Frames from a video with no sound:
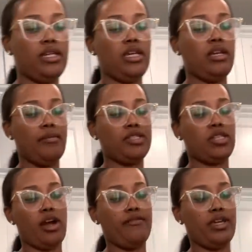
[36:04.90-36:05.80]
to eat. I'm
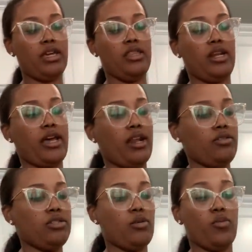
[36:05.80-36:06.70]
starving, and then I got to
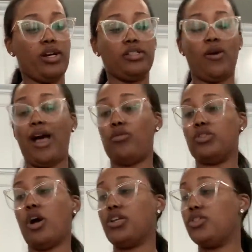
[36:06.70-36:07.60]
do some work. So I will
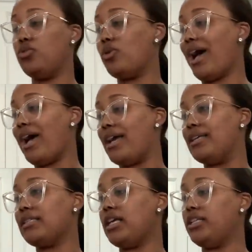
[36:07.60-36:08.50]
talk to you
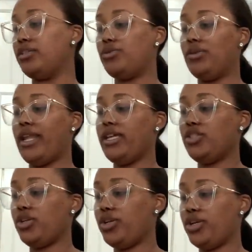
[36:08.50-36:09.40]
guys a little
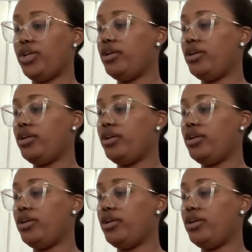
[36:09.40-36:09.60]
later.